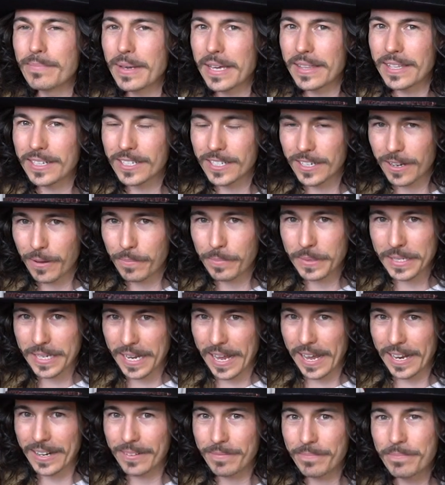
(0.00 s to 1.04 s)
make the top
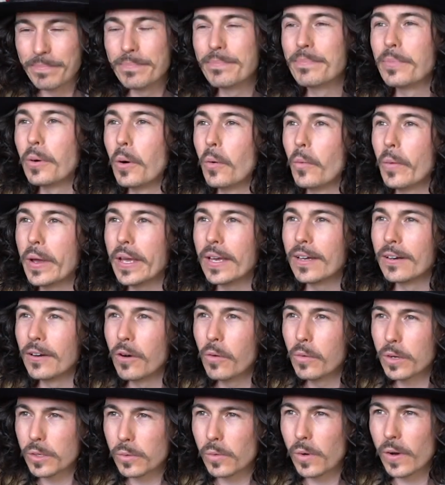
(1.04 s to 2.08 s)
10, but we can
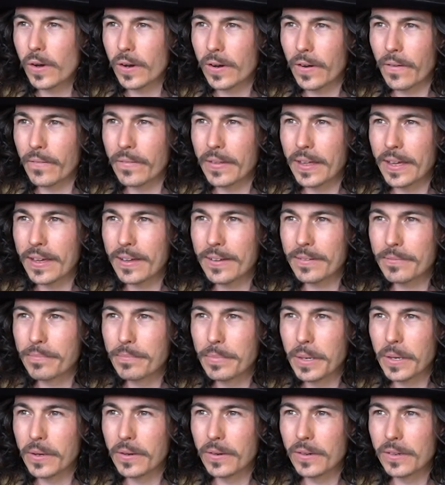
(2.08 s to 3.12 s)
always work on that
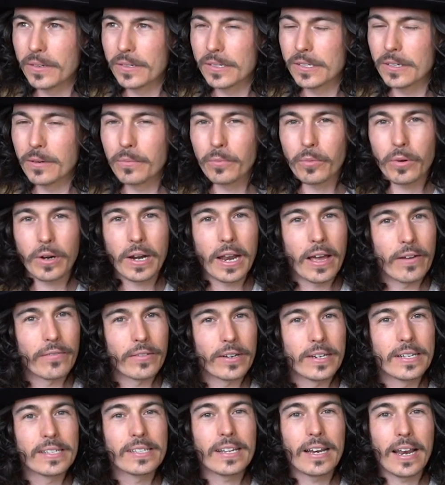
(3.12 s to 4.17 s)
because number
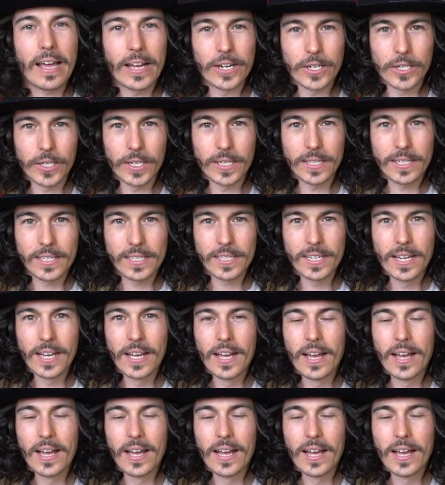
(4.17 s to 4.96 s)
11 is a legend.